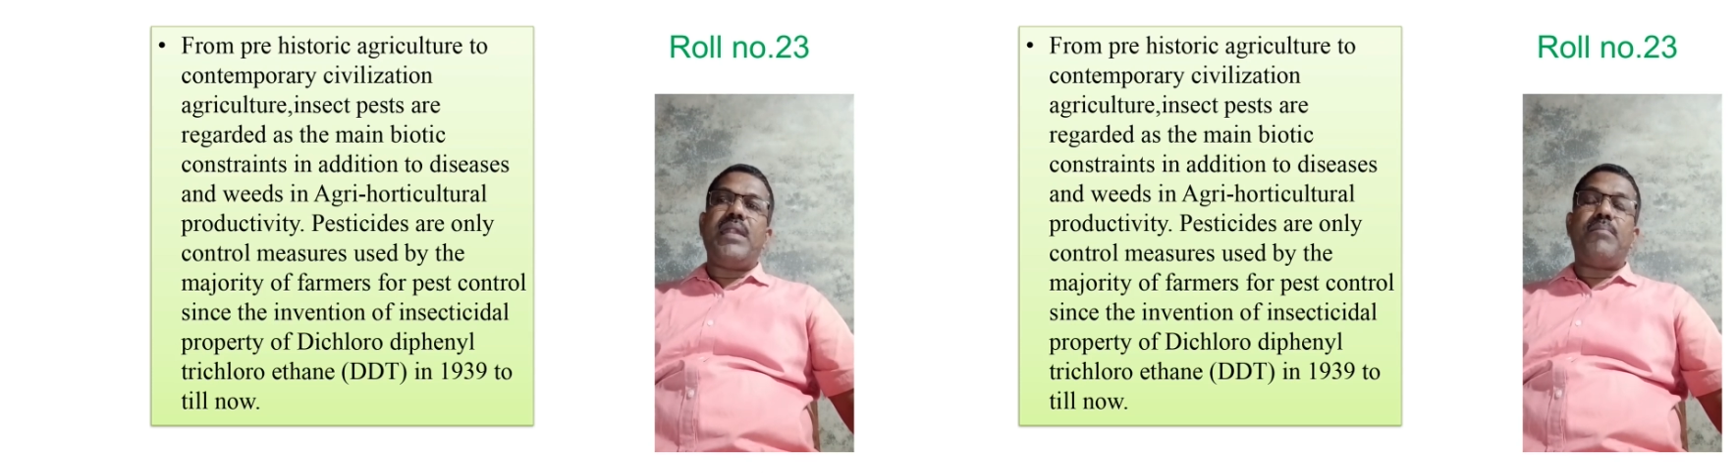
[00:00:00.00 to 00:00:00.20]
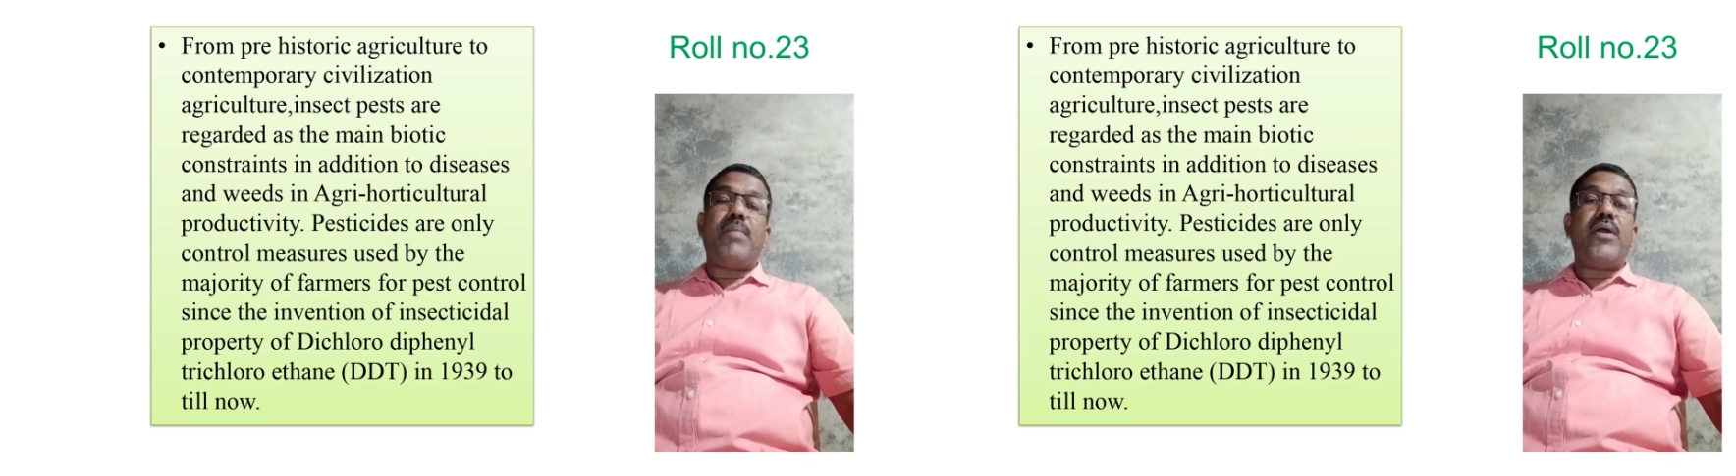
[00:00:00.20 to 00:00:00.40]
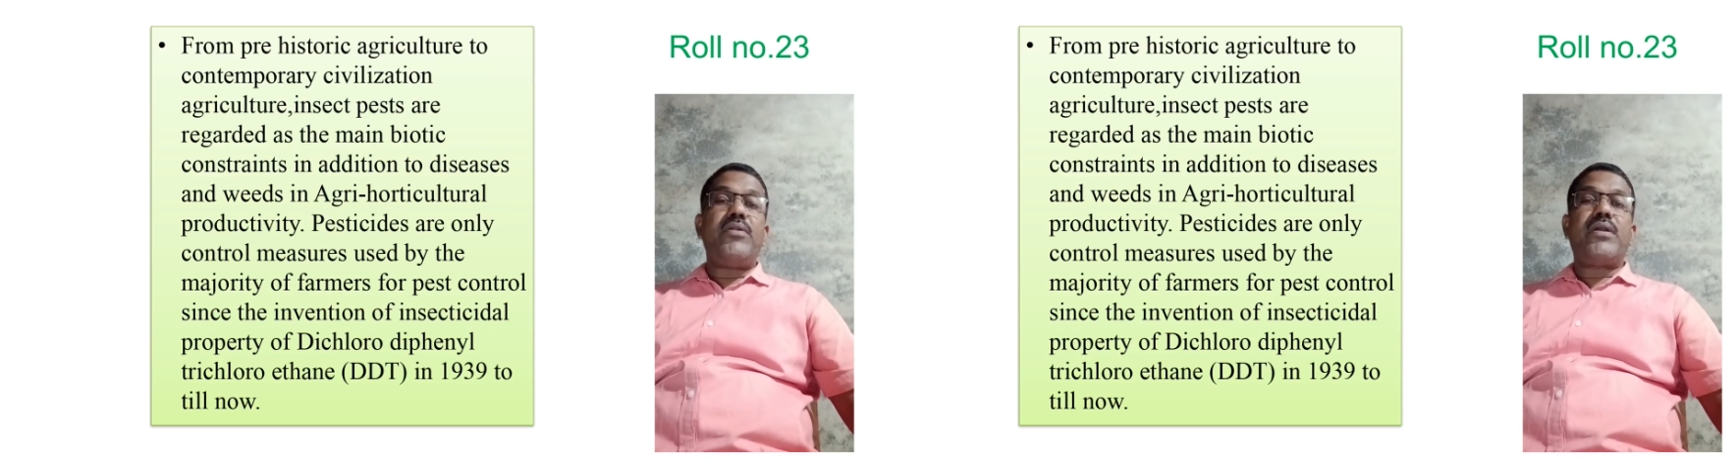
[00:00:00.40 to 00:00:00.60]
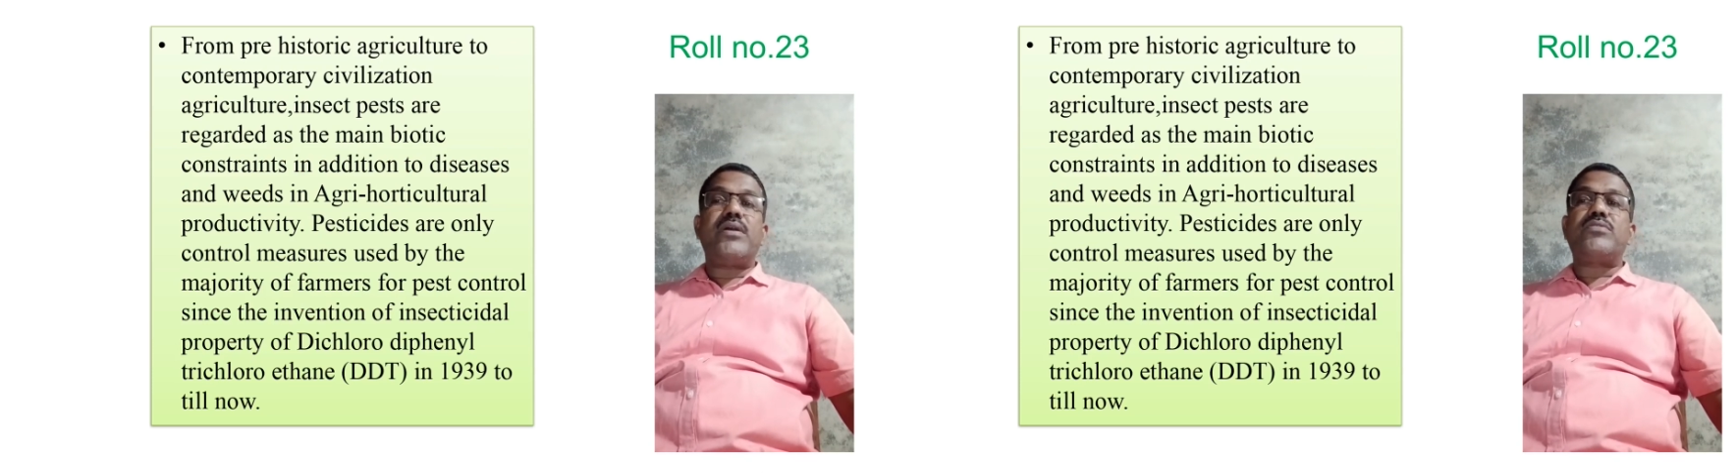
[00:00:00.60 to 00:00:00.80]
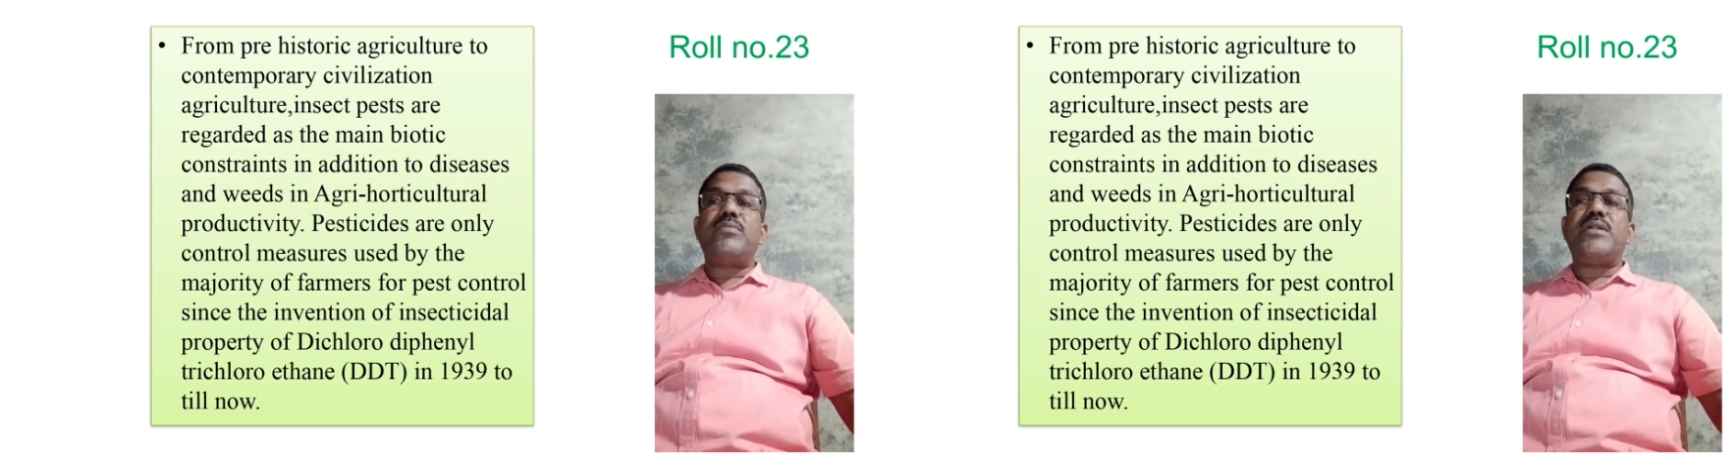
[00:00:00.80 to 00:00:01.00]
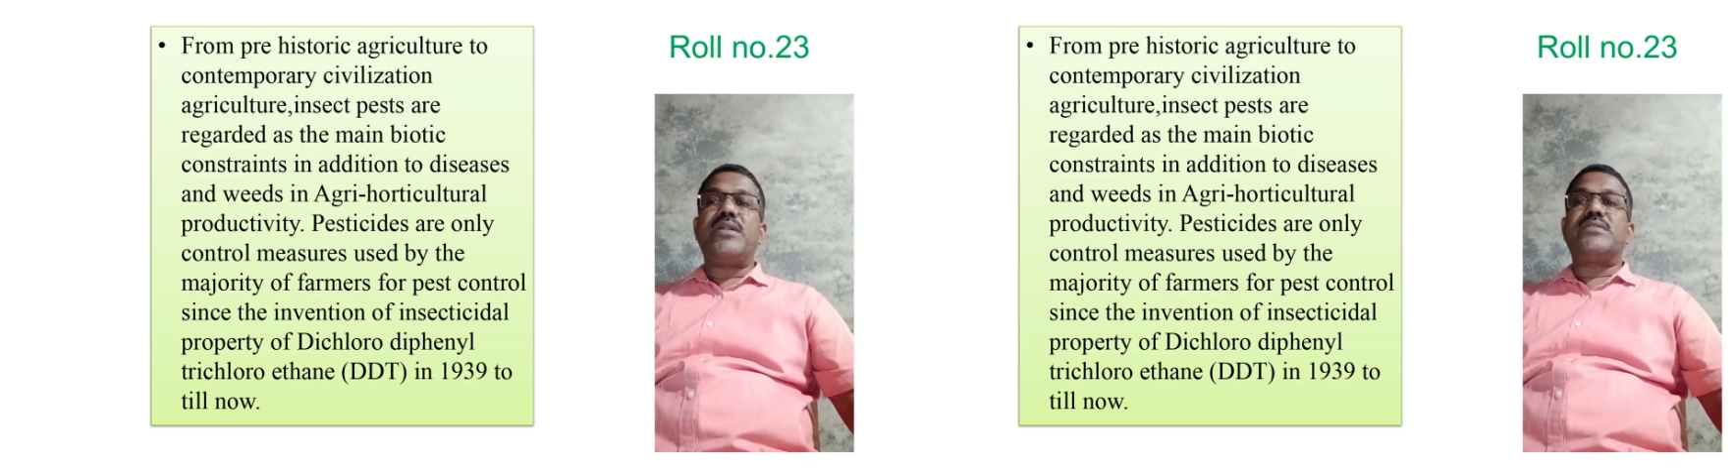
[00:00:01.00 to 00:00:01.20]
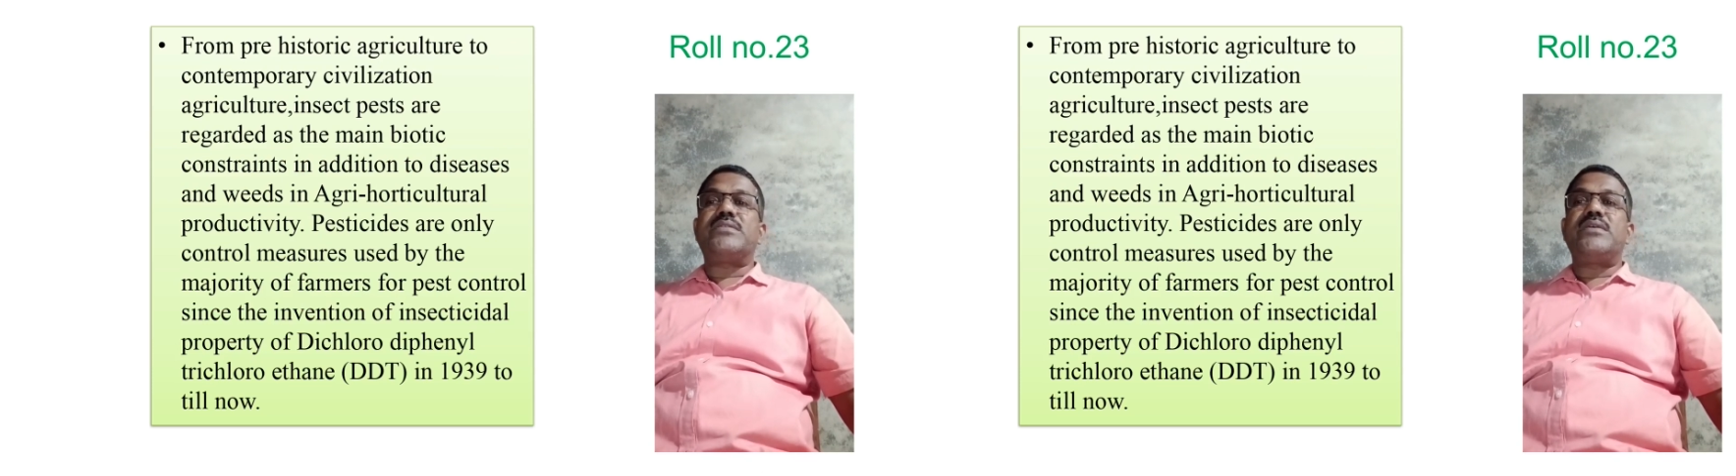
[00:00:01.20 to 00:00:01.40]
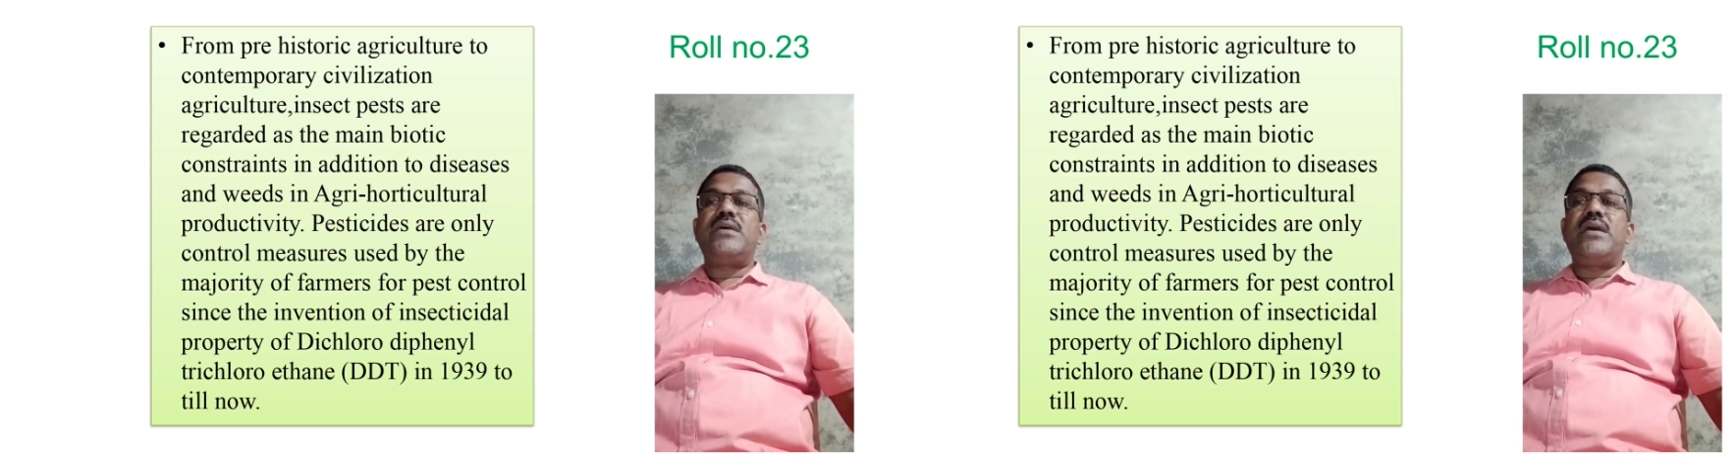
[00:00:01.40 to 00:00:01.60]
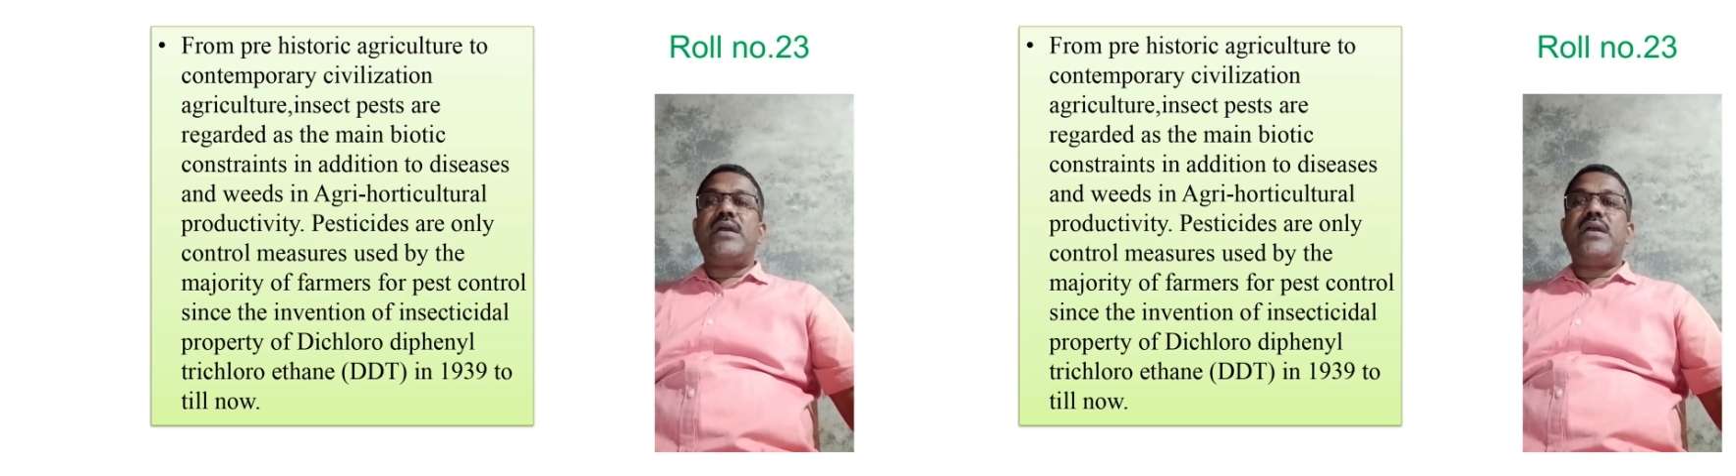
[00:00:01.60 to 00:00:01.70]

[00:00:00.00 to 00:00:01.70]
biotic contributors in